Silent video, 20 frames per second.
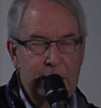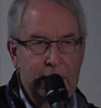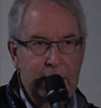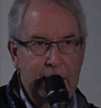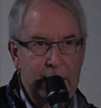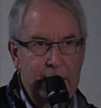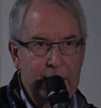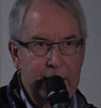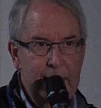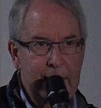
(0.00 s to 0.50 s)

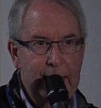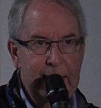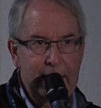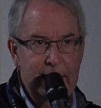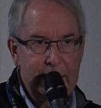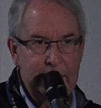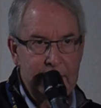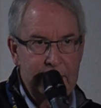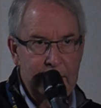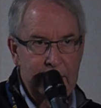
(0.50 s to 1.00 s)

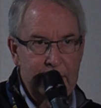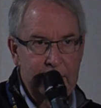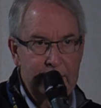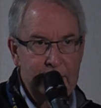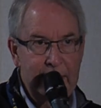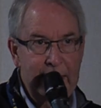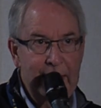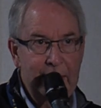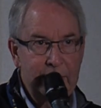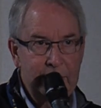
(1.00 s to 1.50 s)
and
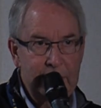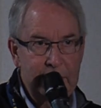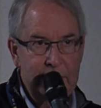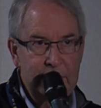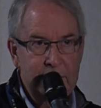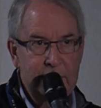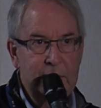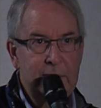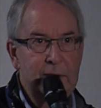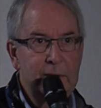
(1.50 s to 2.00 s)

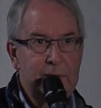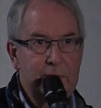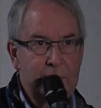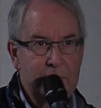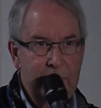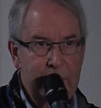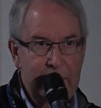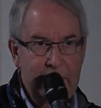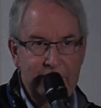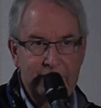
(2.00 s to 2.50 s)
counties
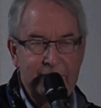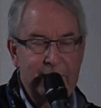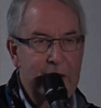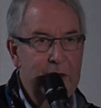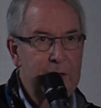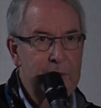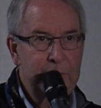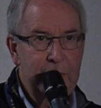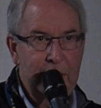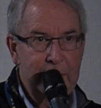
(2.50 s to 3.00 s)
and
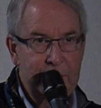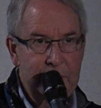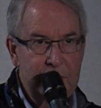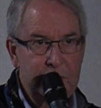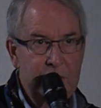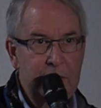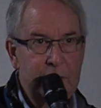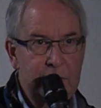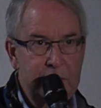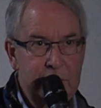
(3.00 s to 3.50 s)
fire
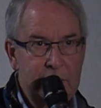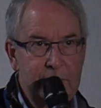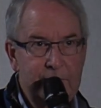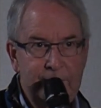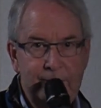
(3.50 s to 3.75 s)
departments use.